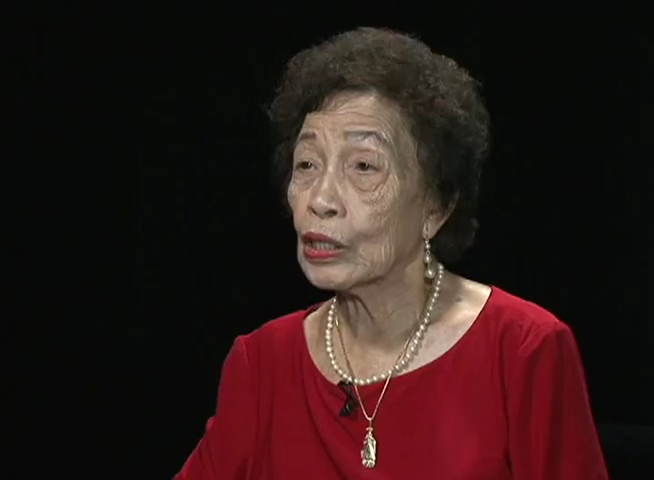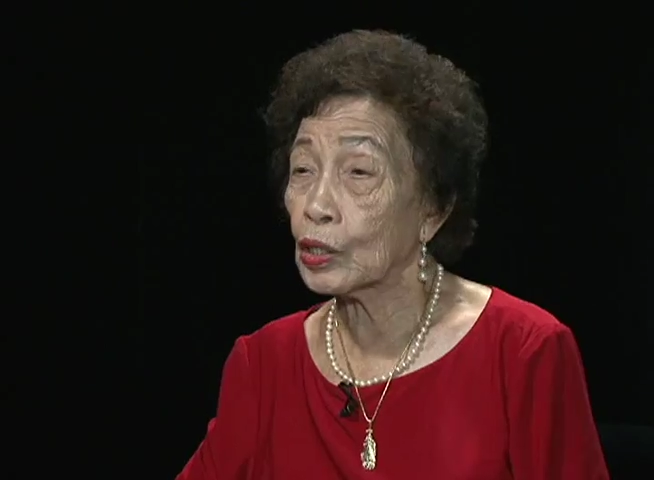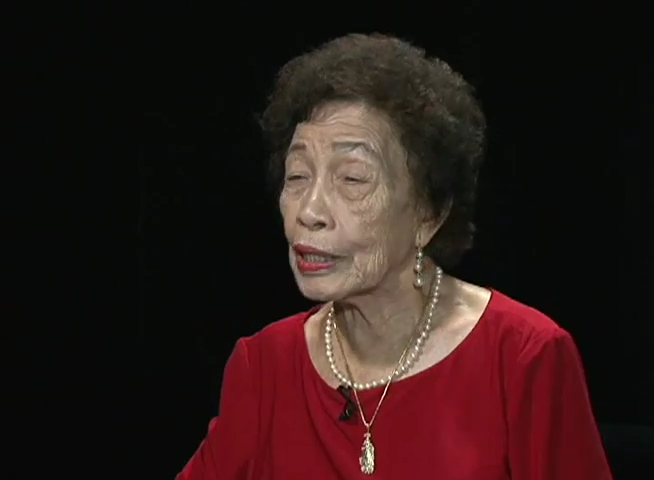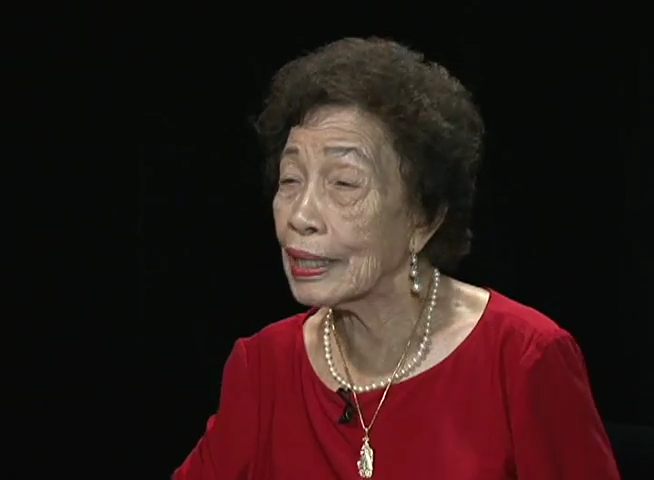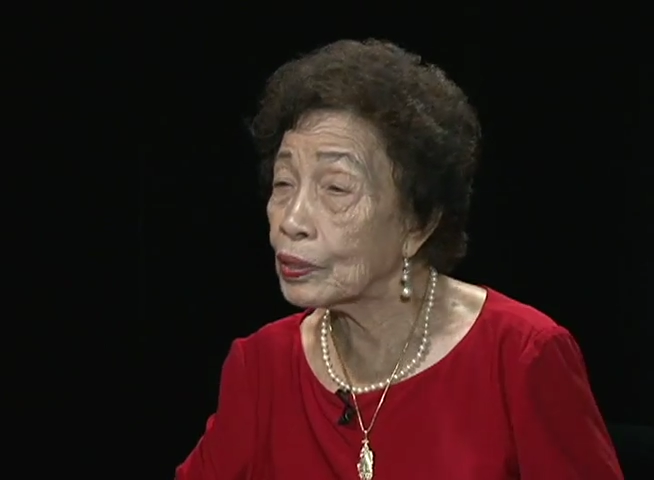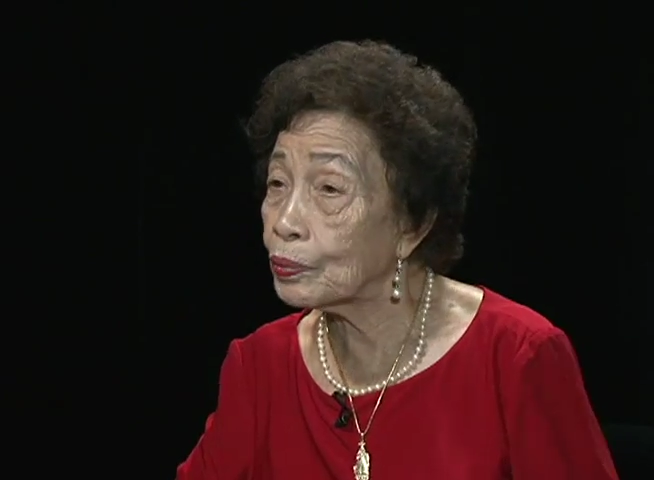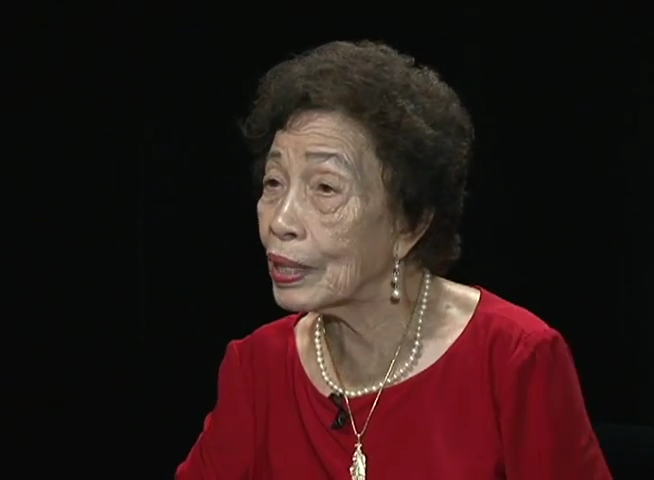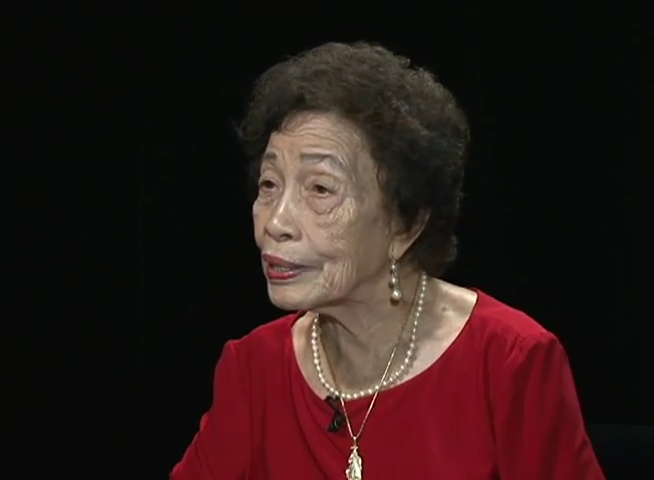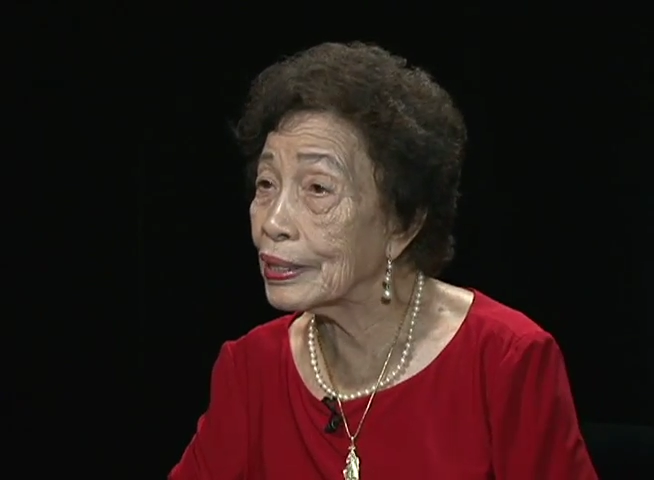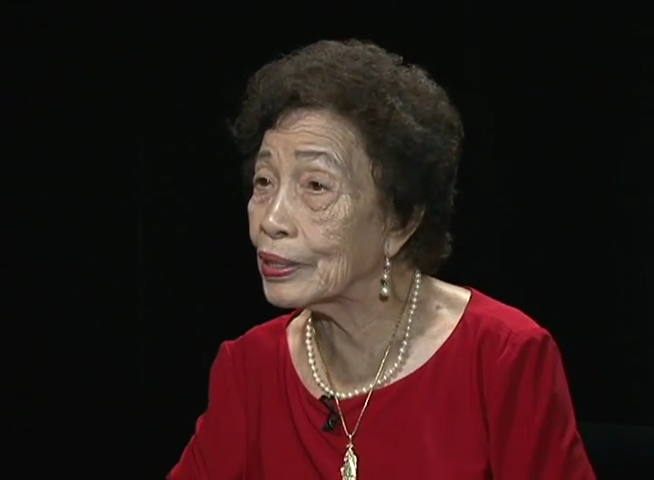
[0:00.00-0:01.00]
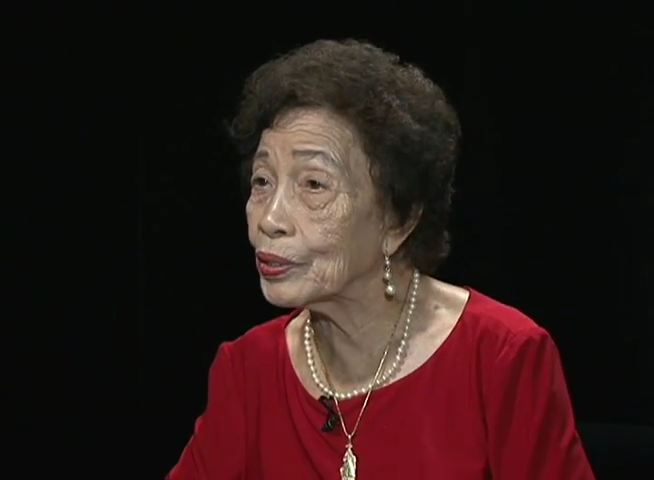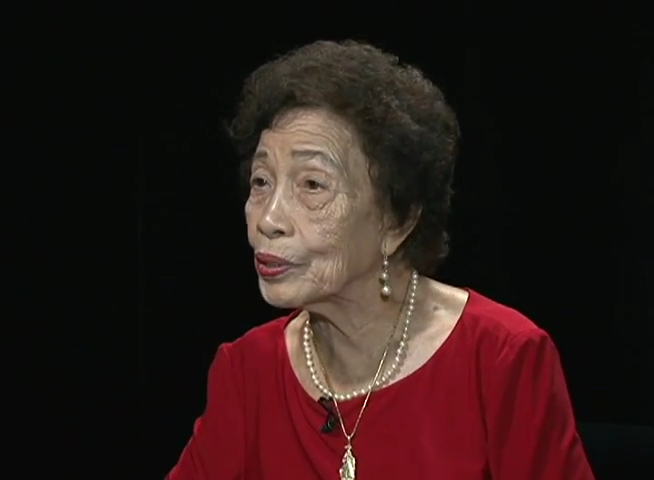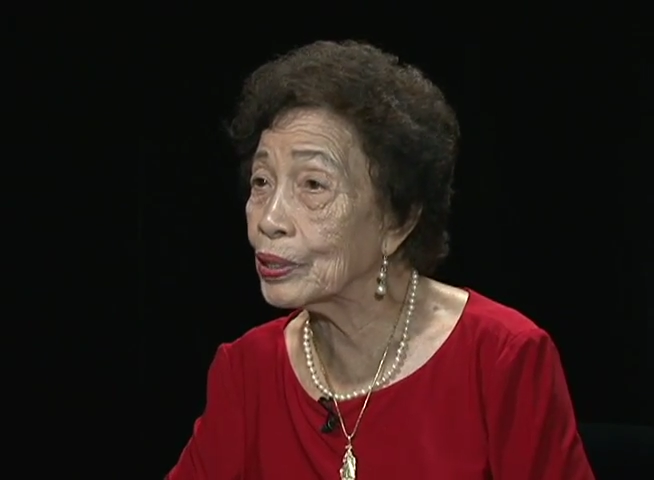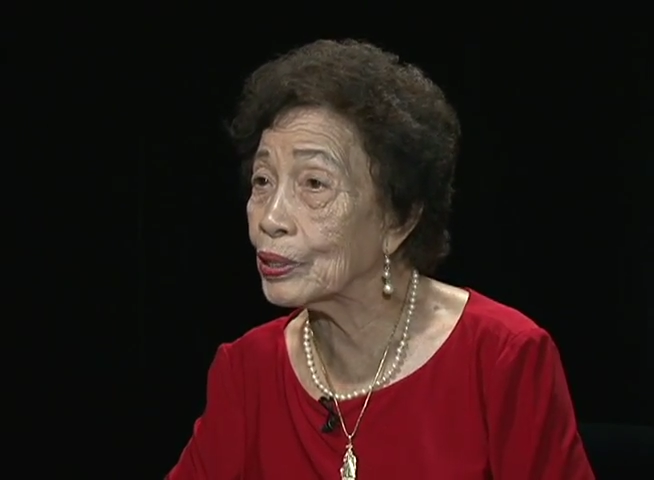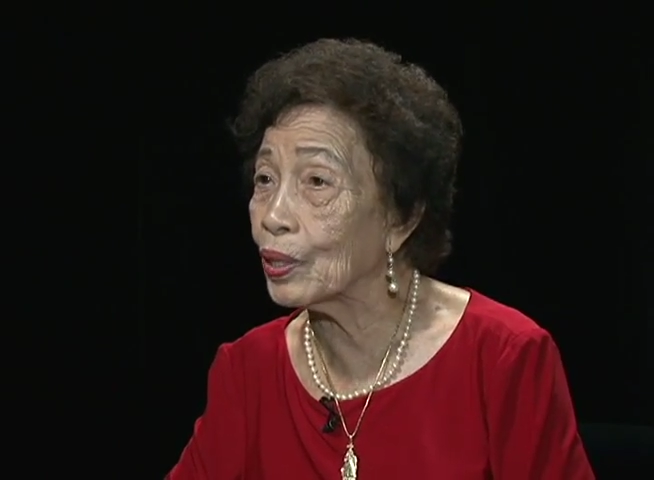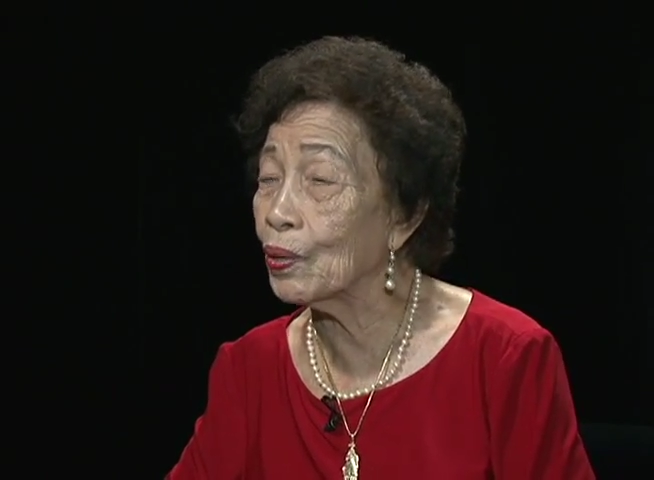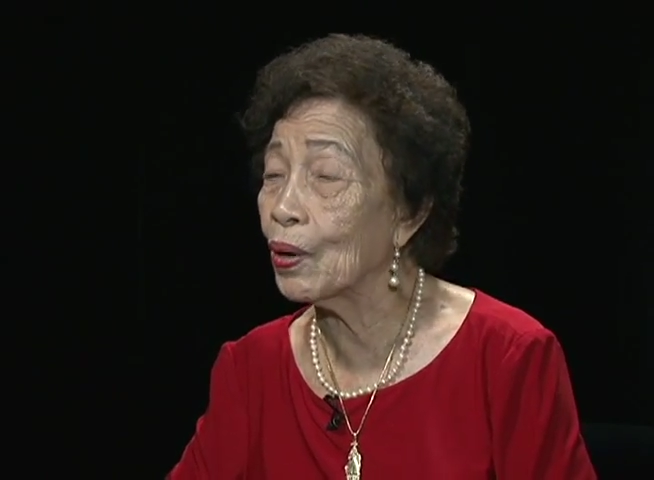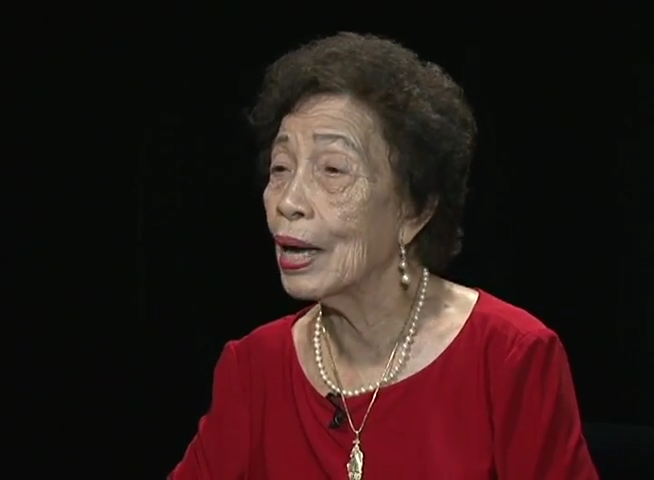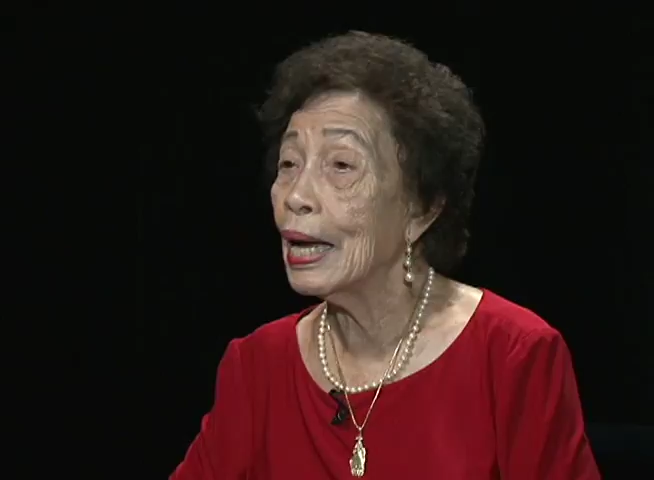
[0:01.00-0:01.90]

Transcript: So that's what they do, you know.